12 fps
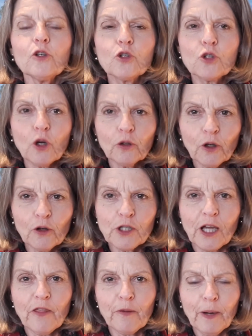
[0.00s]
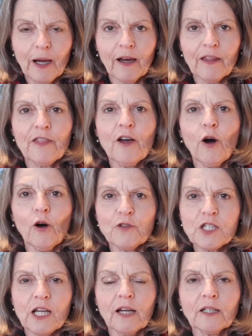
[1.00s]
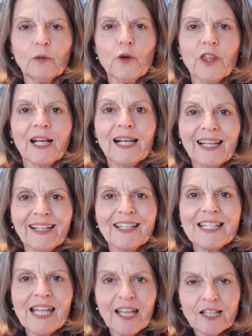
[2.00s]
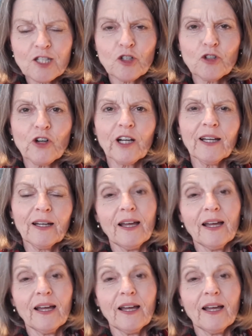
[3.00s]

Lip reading: Don't go down the path of starting with a click text trigger,